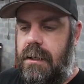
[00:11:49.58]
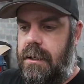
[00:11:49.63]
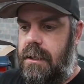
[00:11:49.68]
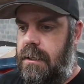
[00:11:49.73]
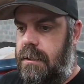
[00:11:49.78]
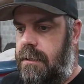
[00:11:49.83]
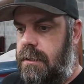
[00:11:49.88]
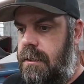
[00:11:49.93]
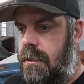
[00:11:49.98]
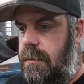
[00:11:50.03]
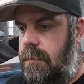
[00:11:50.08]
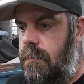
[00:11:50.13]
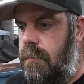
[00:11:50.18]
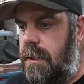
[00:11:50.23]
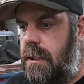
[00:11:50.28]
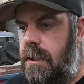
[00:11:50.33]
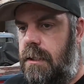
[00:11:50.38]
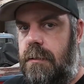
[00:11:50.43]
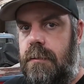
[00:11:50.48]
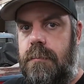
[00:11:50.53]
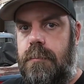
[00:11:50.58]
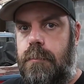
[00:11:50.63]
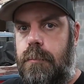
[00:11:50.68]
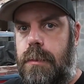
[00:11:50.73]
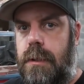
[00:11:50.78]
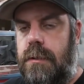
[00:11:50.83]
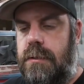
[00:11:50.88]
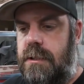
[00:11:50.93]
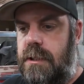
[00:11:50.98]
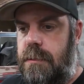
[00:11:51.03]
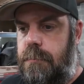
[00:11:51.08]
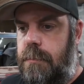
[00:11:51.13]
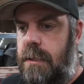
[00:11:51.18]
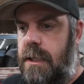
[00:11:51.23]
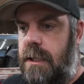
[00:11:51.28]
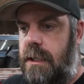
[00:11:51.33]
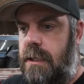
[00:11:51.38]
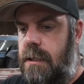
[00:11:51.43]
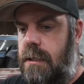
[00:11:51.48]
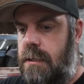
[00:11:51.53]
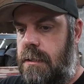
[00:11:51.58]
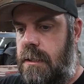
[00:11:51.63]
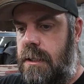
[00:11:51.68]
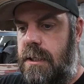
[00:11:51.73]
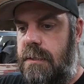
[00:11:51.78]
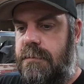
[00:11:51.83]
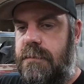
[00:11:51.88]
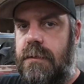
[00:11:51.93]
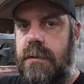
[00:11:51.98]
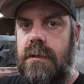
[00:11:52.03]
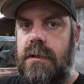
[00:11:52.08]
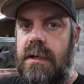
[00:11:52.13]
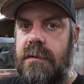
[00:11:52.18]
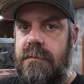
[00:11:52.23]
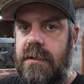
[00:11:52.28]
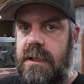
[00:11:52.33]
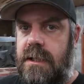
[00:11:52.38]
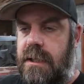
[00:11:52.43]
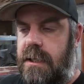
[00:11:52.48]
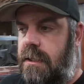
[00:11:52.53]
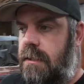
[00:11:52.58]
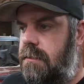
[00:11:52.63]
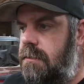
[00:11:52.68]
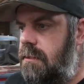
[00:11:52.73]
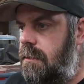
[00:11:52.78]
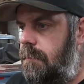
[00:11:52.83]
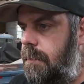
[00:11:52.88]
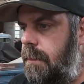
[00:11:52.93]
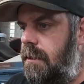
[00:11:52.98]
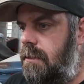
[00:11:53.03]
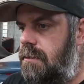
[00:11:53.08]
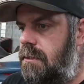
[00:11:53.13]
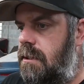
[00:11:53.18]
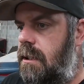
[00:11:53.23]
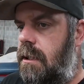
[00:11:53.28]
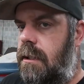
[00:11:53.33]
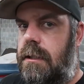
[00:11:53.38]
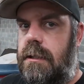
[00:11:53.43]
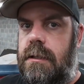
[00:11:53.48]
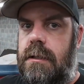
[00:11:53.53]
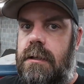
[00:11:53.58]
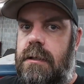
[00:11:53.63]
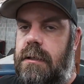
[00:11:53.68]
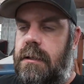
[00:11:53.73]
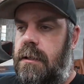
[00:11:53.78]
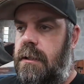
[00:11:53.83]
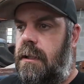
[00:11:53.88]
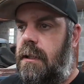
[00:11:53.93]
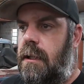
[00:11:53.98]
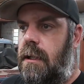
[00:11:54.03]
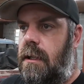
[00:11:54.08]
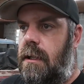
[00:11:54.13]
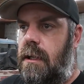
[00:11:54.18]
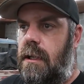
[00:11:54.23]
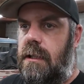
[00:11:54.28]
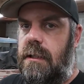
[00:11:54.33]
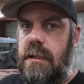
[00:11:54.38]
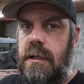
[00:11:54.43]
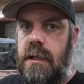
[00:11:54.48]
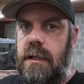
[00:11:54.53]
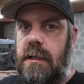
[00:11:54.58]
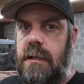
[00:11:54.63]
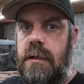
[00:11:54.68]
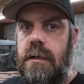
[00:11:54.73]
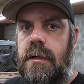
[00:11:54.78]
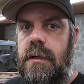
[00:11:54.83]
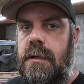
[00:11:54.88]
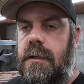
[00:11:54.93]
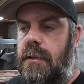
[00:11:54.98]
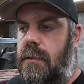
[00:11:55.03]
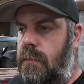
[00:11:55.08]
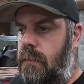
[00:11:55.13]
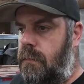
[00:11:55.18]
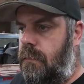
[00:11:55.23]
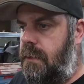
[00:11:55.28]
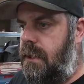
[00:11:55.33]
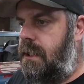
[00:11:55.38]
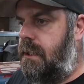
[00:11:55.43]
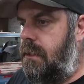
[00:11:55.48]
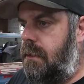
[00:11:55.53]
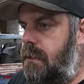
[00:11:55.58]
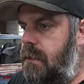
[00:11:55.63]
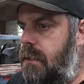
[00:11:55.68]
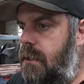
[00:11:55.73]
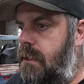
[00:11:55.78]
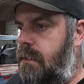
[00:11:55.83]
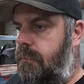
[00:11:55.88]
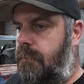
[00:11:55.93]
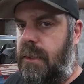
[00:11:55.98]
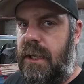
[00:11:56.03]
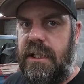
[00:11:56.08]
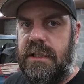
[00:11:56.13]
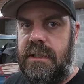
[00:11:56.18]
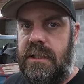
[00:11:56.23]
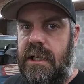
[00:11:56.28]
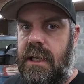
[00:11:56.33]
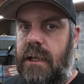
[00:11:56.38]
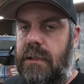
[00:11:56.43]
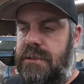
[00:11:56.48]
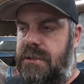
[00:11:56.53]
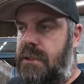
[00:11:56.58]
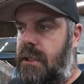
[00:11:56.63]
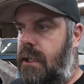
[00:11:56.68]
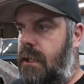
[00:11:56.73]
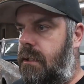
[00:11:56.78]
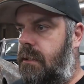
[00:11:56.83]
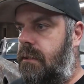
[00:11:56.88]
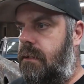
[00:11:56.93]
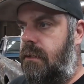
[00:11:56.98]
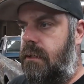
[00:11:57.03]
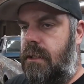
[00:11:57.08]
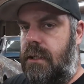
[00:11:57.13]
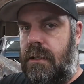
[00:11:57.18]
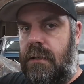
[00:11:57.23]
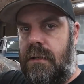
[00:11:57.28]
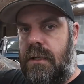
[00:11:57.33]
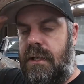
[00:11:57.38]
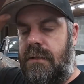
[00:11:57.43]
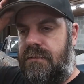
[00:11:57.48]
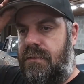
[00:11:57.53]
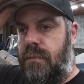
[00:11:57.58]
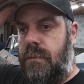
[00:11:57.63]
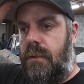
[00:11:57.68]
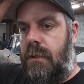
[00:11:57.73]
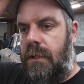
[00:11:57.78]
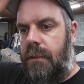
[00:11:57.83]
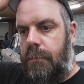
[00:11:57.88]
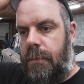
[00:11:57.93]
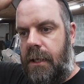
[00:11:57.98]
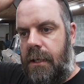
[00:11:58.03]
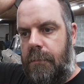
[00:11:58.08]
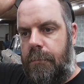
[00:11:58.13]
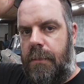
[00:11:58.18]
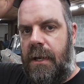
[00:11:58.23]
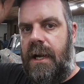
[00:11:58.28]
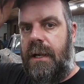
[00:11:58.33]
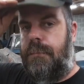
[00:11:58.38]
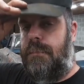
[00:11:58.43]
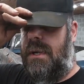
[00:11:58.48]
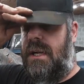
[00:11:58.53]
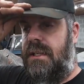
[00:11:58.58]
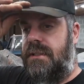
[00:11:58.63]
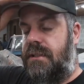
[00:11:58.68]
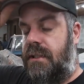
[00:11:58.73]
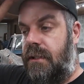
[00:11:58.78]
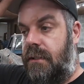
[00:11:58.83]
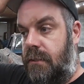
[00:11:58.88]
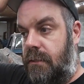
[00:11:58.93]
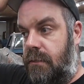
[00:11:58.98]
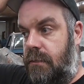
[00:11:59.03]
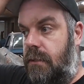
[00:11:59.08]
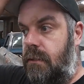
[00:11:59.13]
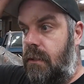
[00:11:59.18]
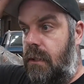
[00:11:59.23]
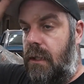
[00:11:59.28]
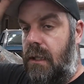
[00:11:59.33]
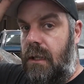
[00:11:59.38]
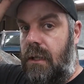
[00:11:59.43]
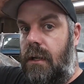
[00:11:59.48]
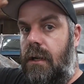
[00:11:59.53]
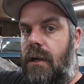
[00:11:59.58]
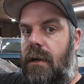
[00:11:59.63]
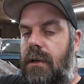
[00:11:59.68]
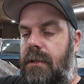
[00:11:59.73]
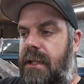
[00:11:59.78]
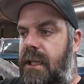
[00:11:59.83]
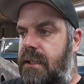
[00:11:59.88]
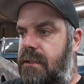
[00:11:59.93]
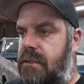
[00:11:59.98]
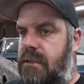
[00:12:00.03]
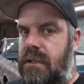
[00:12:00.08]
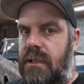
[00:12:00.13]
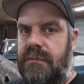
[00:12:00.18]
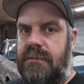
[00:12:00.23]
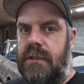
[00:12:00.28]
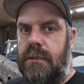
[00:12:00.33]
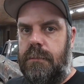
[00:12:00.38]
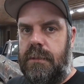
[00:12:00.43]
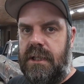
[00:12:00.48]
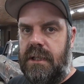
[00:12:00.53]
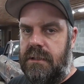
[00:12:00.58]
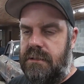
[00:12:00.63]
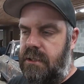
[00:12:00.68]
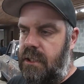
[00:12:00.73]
and then we can bolt them back on after everything else up here is done, and then we can paint the outside, and I don't have to worry about backmasking and all that stuff. They'll be the